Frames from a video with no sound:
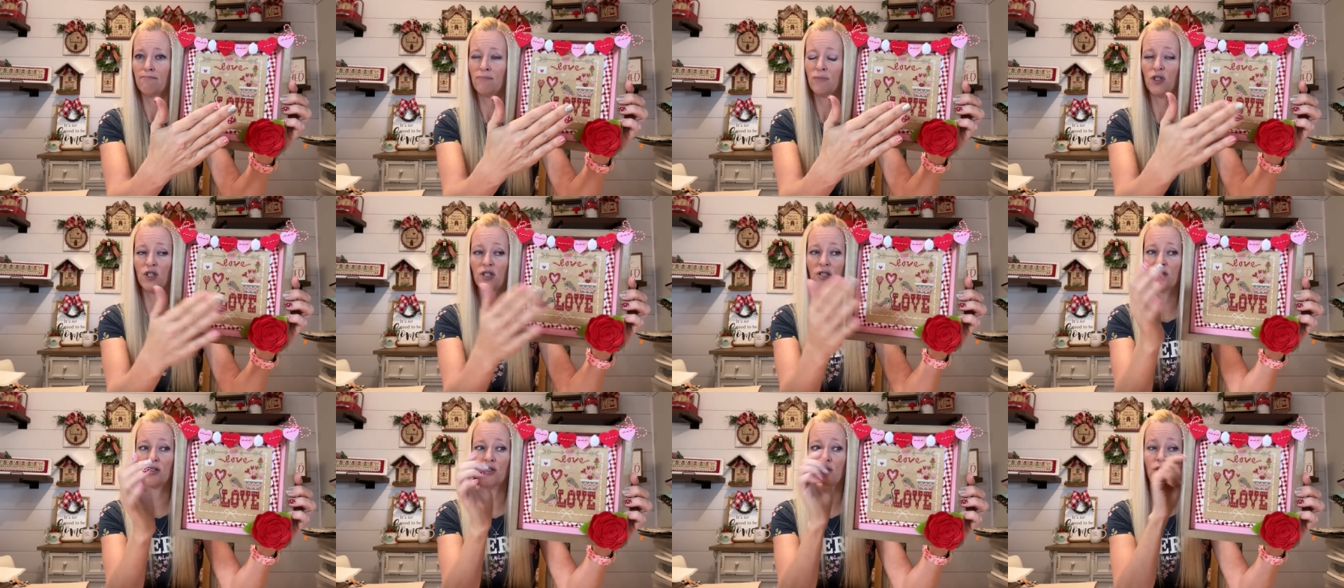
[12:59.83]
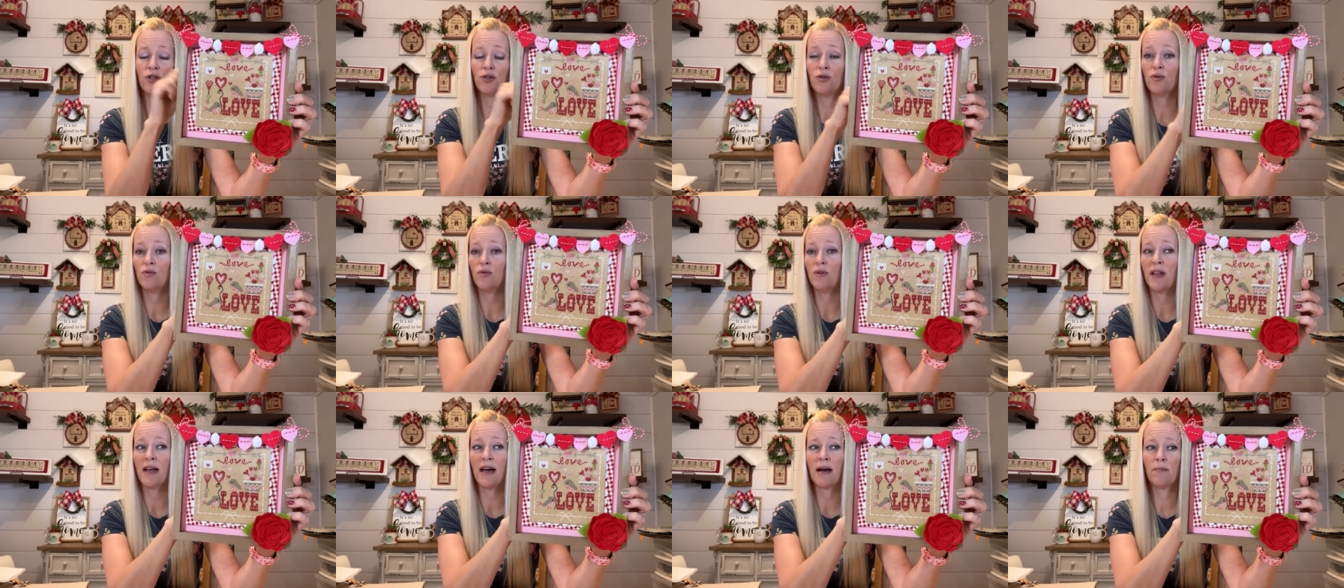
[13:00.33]
just
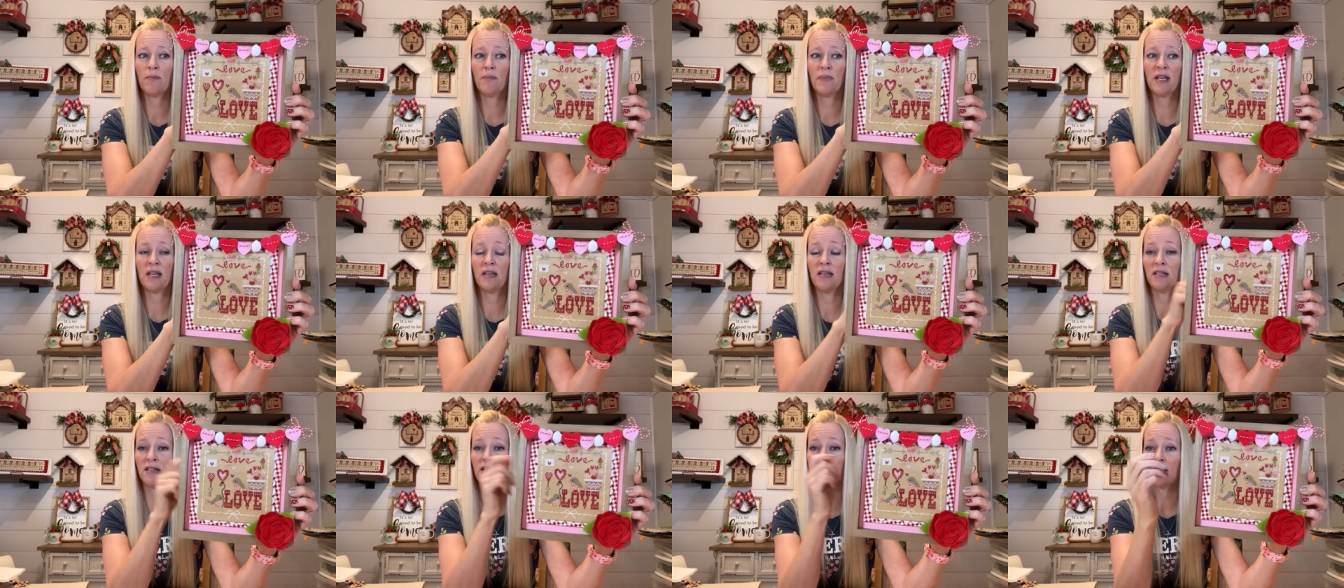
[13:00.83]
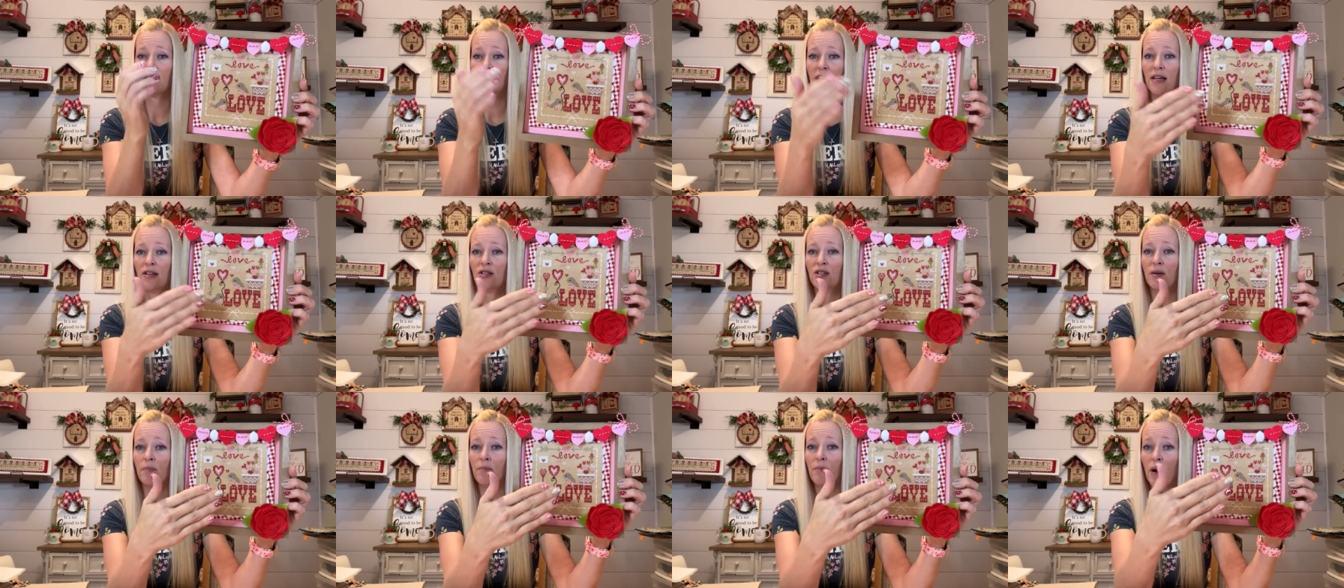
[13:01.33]
to that piece
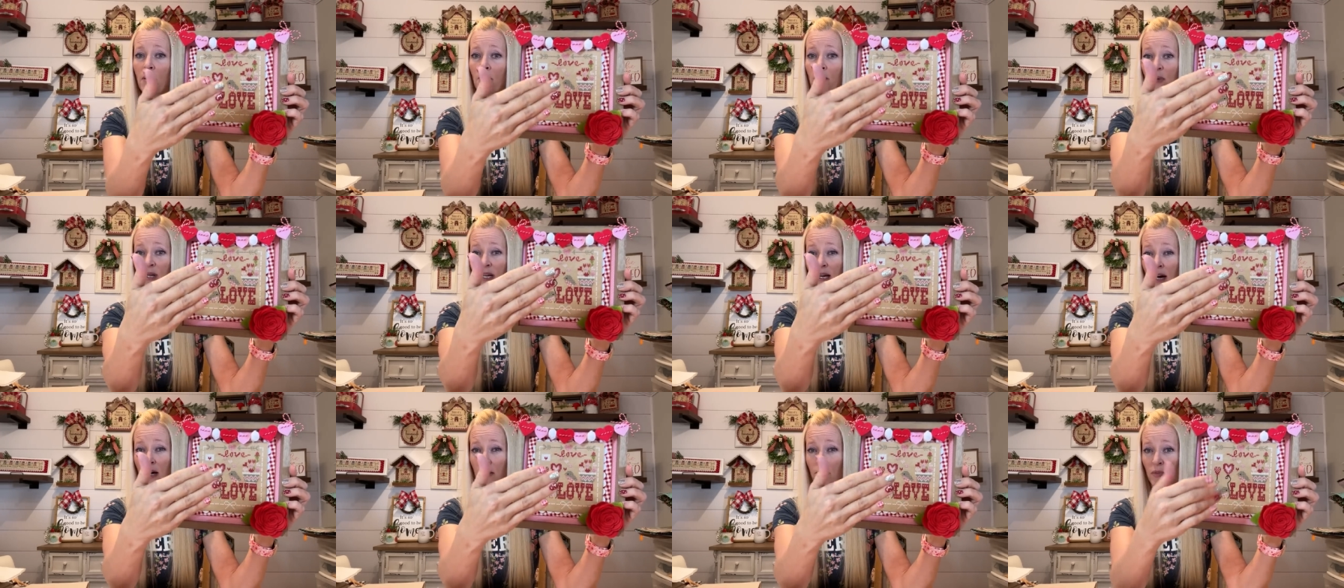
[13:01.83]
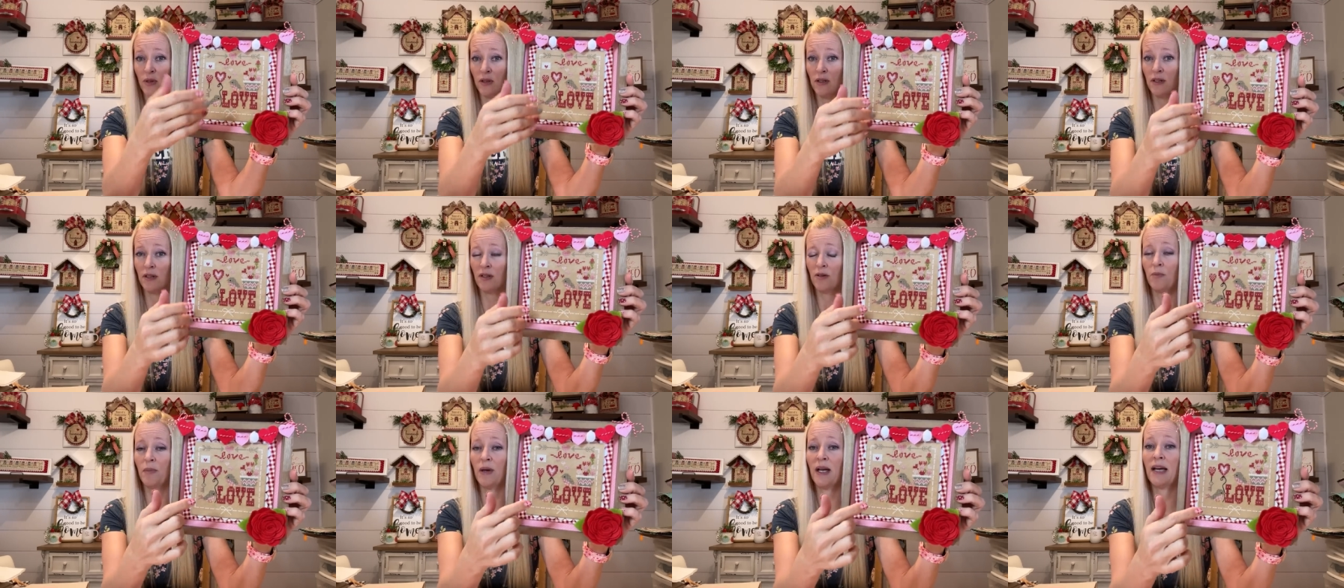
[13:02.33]
to bump it up a
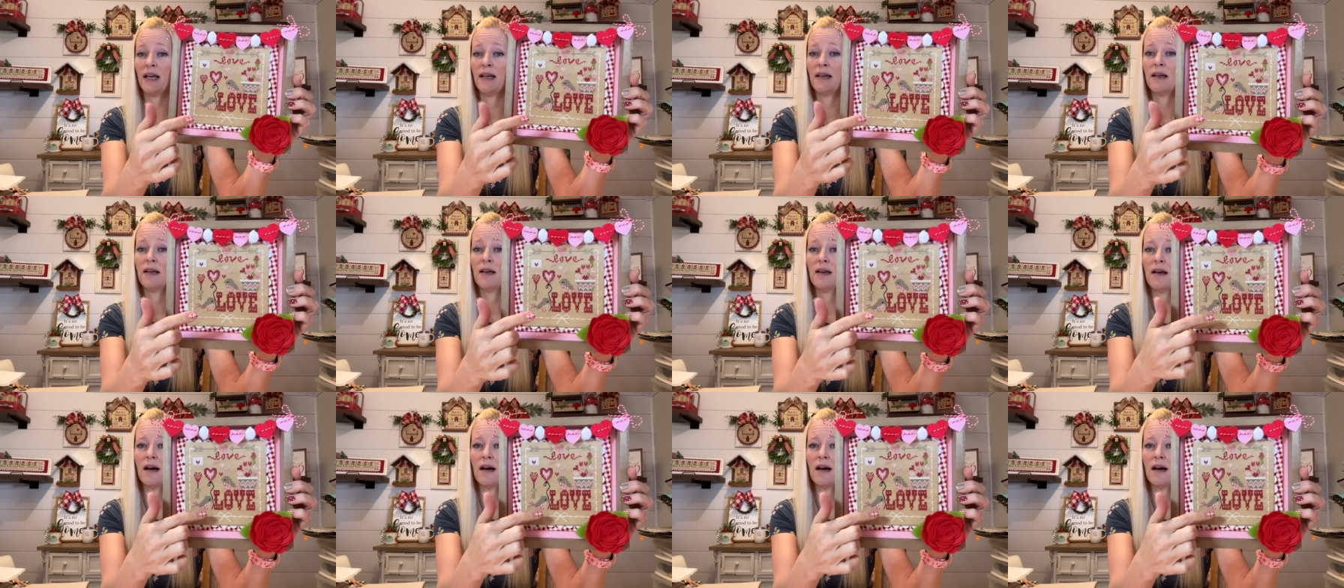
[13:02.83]
little bit